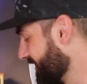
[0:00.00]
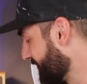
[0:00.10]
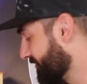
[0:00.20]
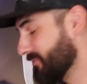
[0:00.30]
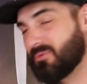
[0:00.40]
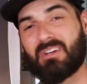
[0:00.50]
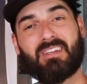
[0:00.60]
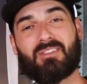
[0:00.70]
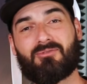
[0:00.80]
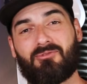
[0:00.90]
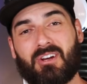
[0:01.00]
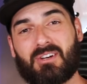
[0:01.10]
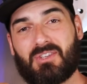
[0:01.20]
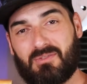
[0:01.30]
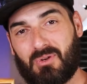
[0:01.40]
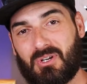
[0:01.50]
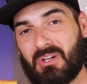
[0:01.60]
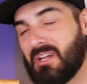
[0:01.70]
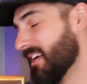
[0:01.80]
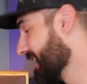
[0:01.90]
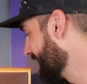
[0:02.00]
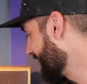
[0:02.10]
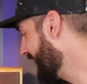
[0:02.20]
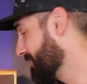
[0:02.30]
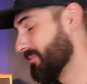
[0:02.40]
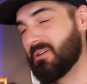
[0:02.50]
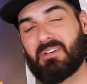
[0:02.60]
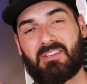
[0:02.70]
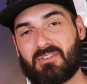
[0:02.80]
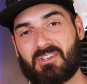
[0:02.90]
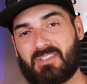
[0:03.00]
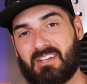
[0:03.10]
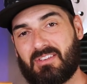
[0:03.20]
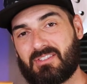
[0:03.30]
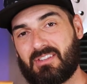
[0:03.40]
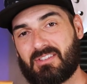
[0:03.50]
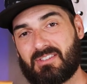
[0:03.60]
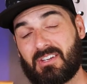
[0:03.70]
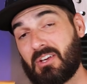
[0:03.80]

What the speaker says: The footprint is very small, and the capabilities are just endless on this thing.